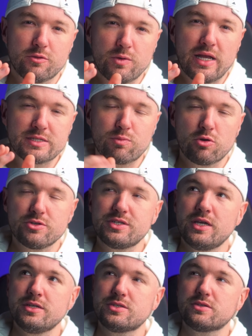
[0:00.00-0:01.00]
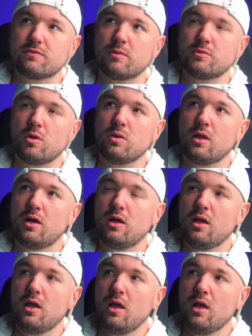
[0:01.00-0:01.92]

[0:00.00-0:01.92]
3S Perseus from Yola,